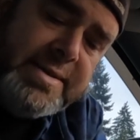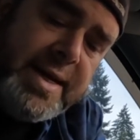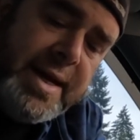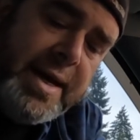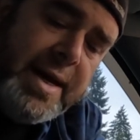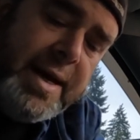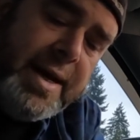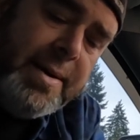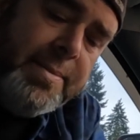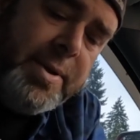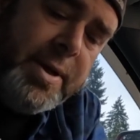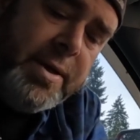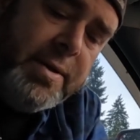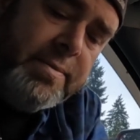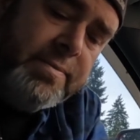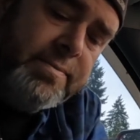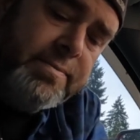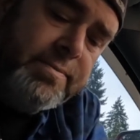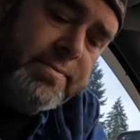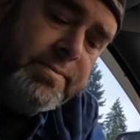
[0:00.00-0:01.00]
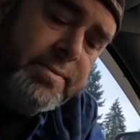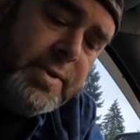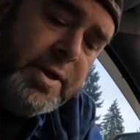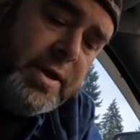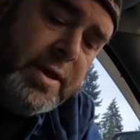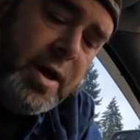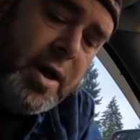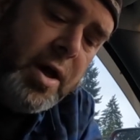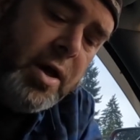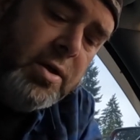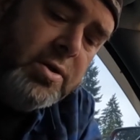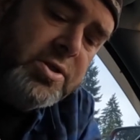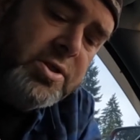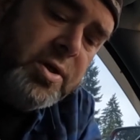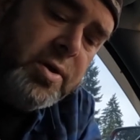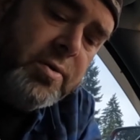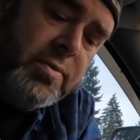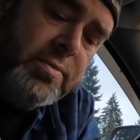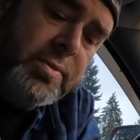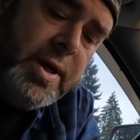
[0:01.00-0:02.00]
tab,
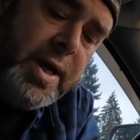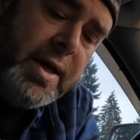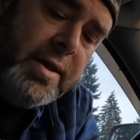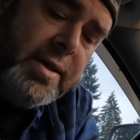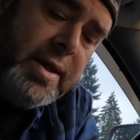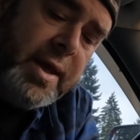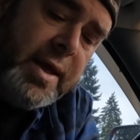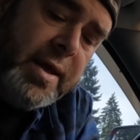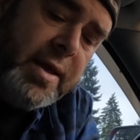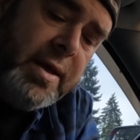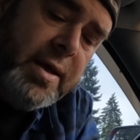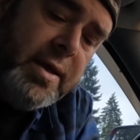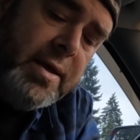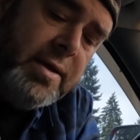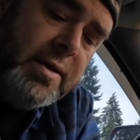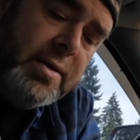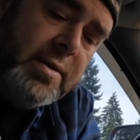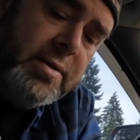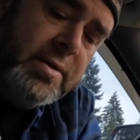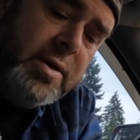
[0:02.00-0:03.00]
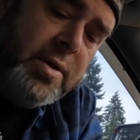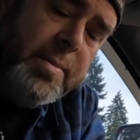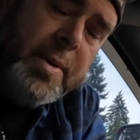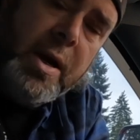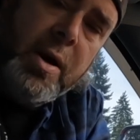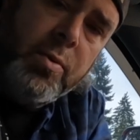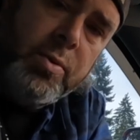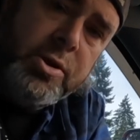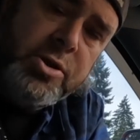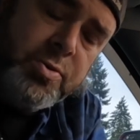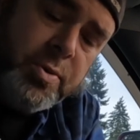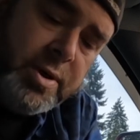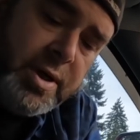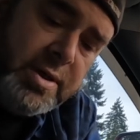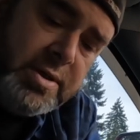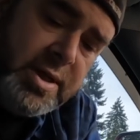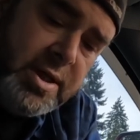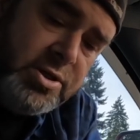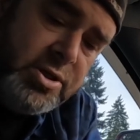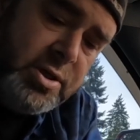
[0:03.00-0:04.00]
also nothing, no matter which one I
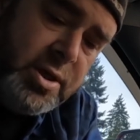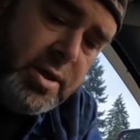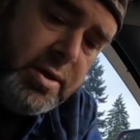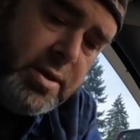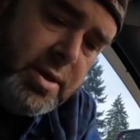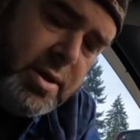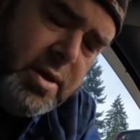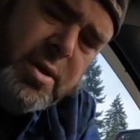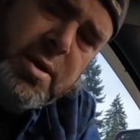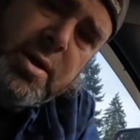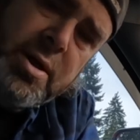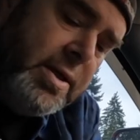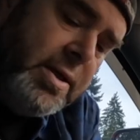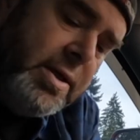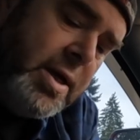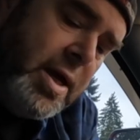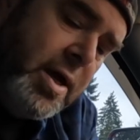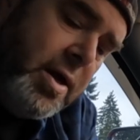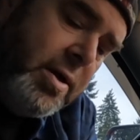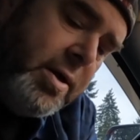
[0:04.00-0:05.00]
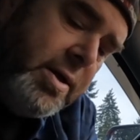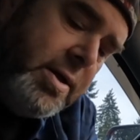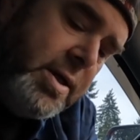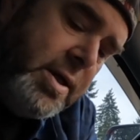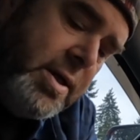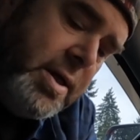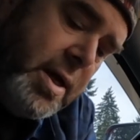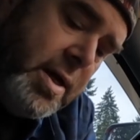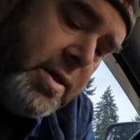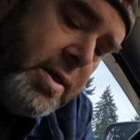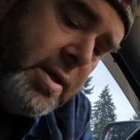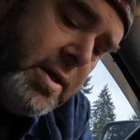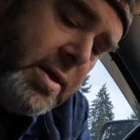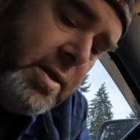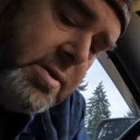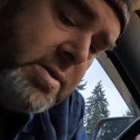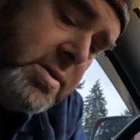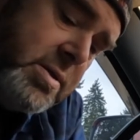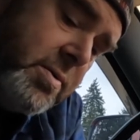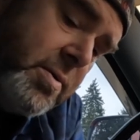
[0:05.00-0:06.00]
touch it on. No, it did nothing.
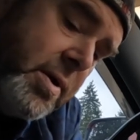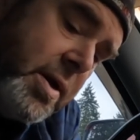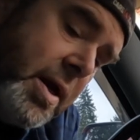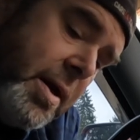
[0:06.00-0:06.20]
Let's see what